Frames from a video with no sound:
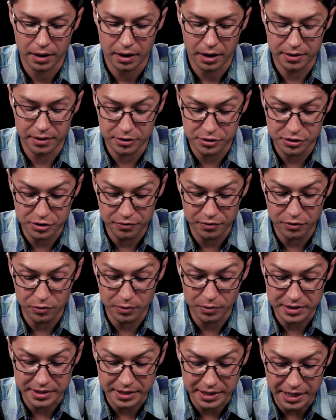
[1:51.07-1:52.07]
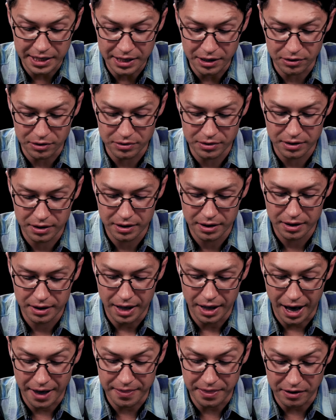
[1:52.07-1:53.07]
And the servant was healed
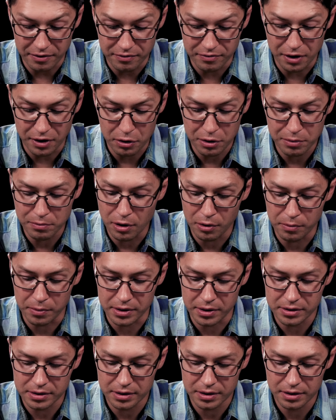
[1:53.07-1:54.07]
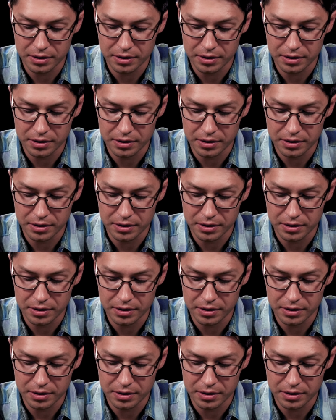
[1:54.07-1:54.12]
at that very moment.